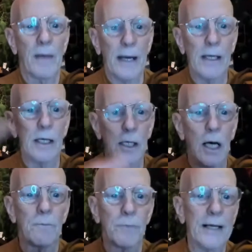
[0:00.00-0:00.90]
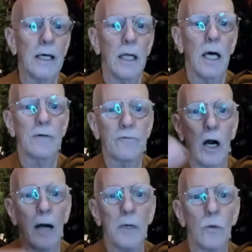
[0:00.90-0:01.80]
may bring a lot of
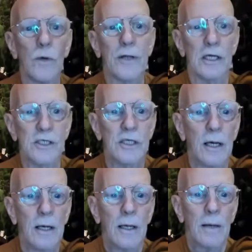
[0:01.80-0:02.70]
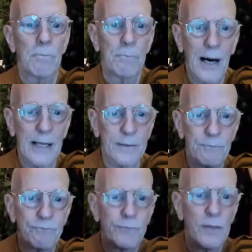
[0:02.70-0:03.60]
karma with us,
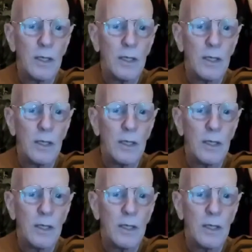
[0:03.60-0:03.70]
but